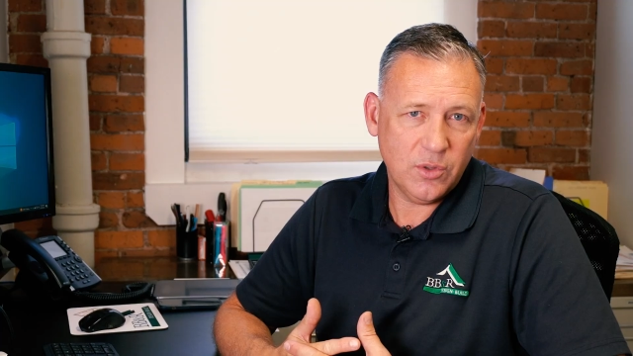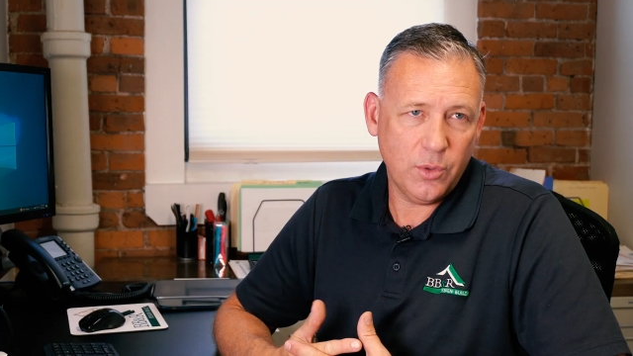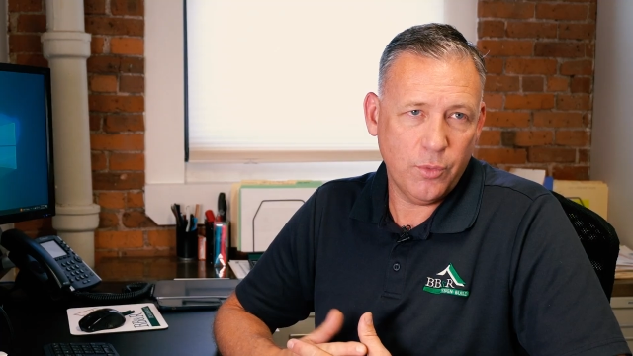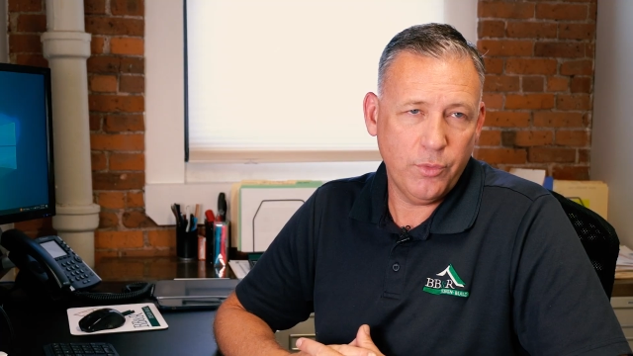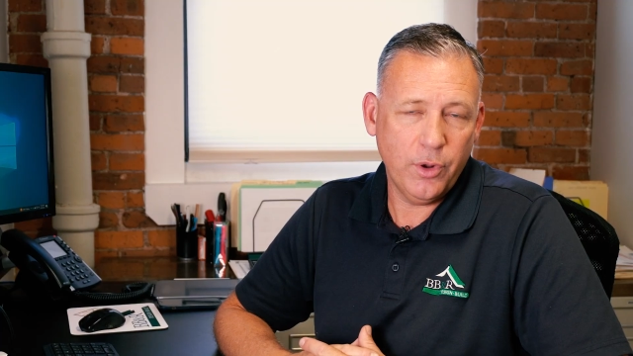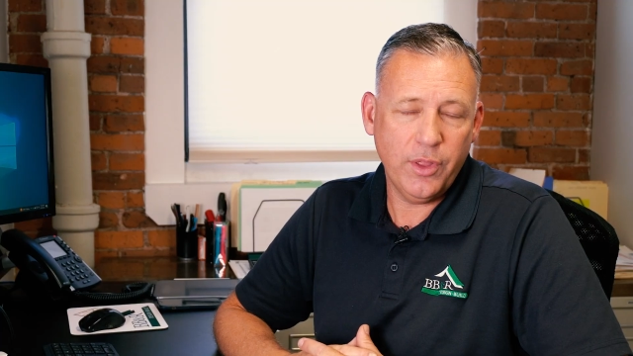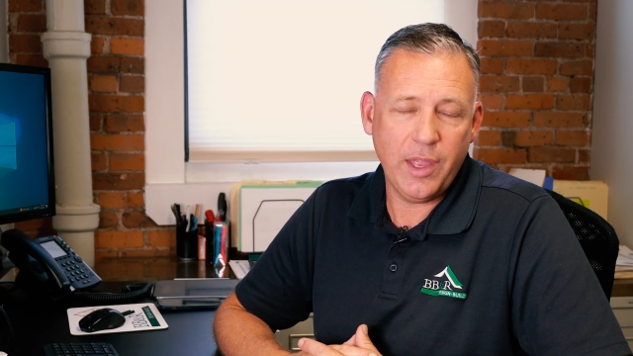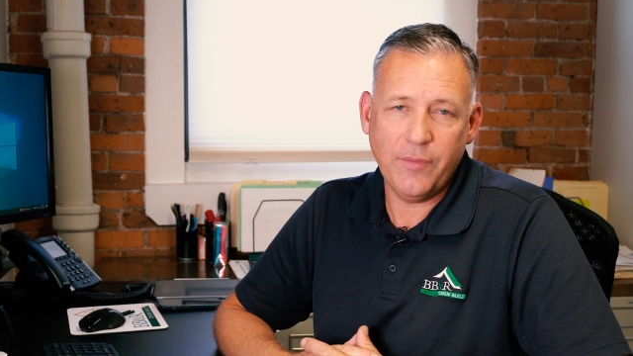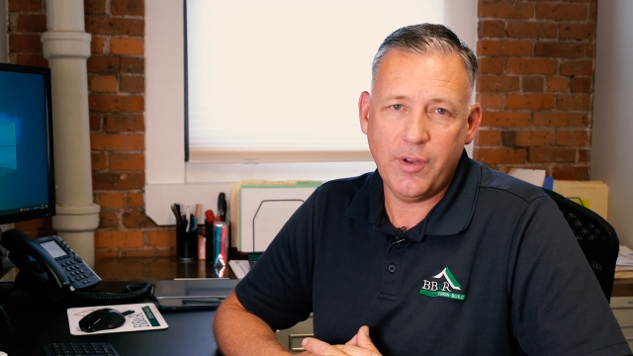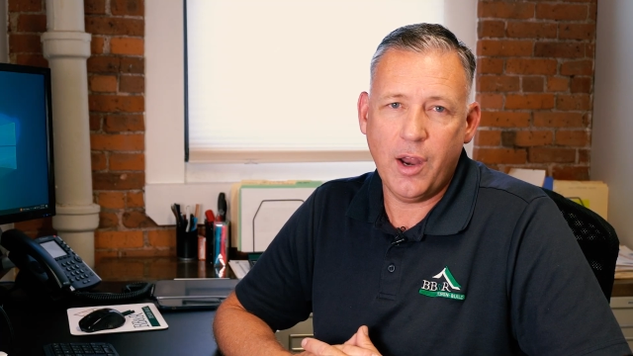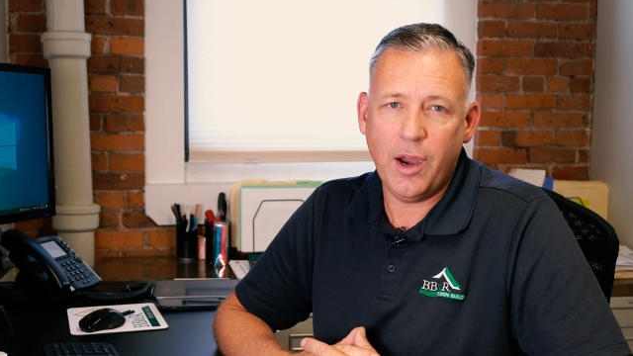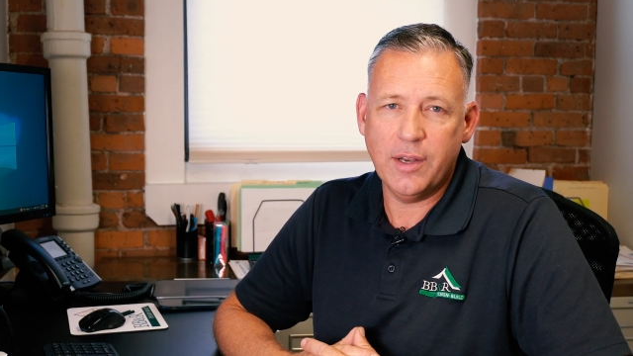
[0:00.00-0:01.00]
So they're really
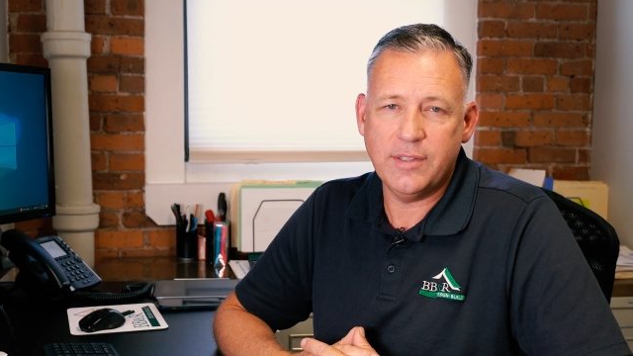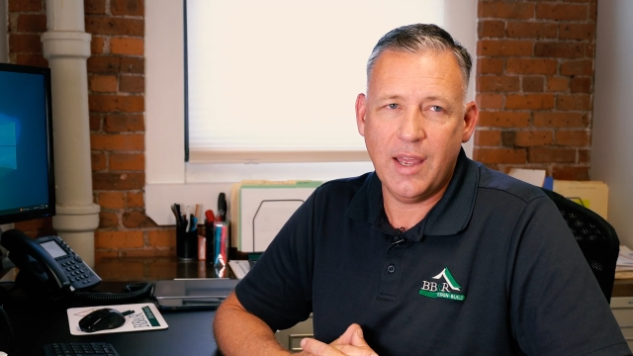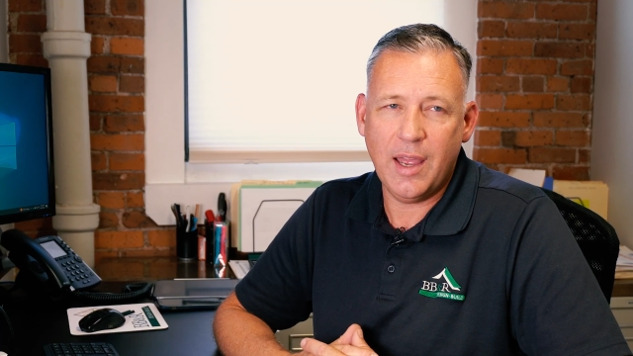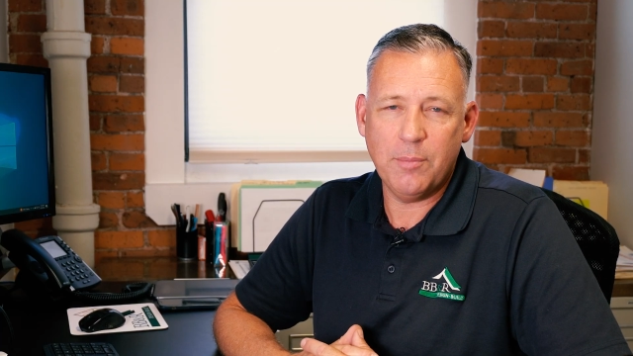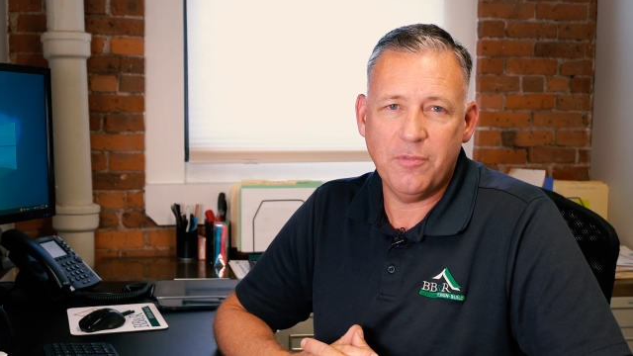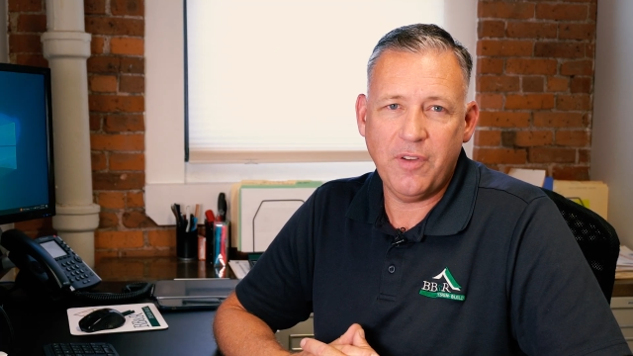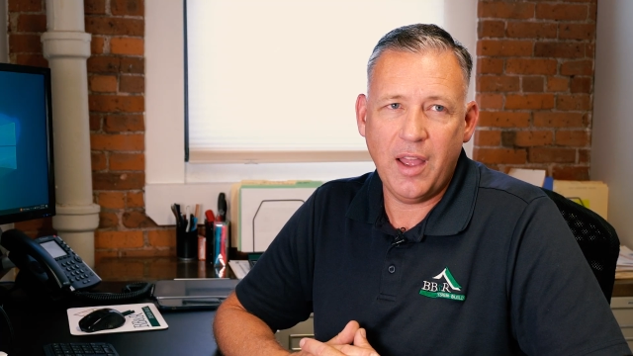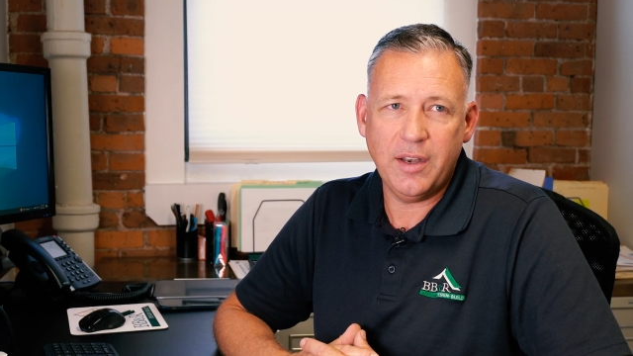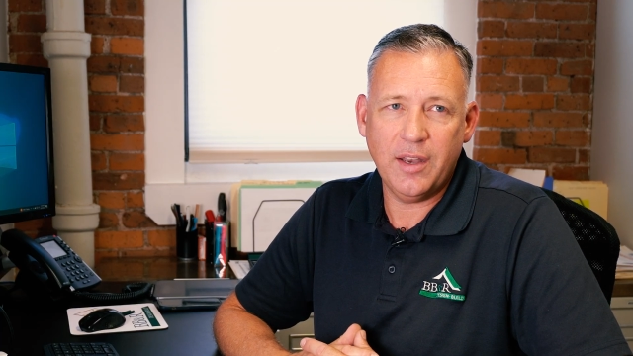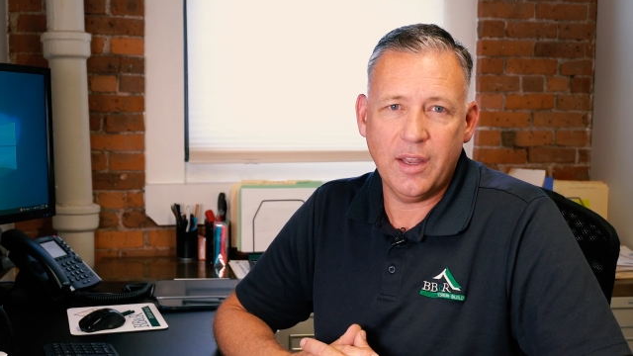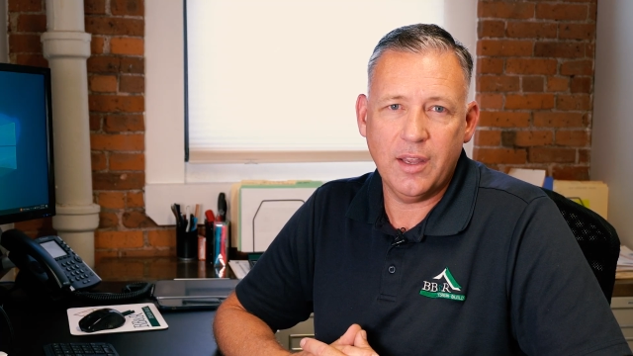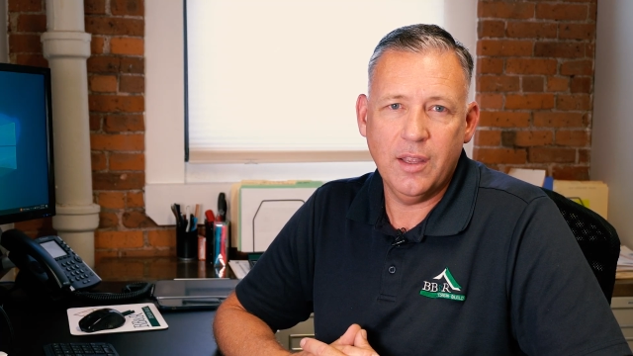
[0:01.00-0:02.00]
having a hard time
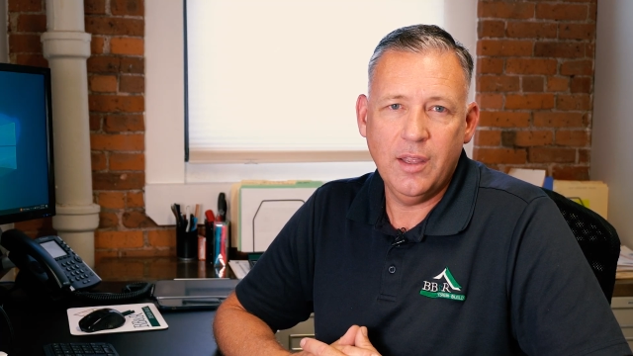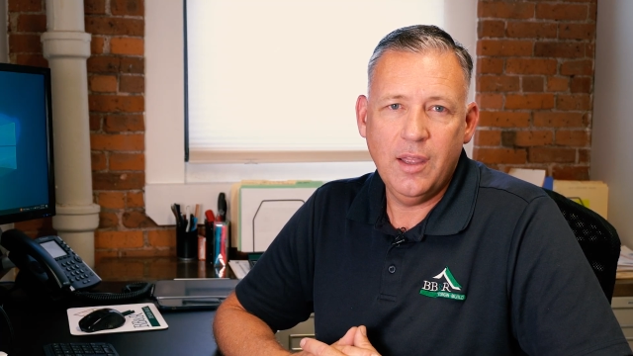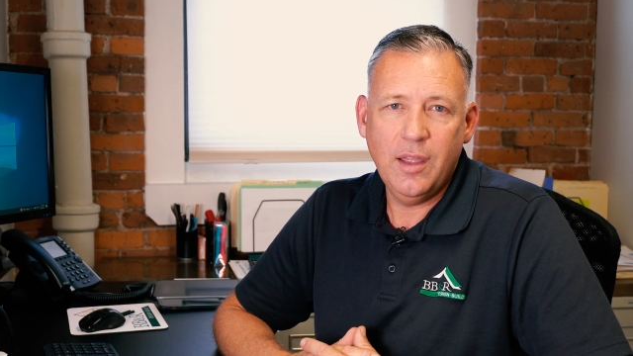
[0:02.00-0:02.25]
finding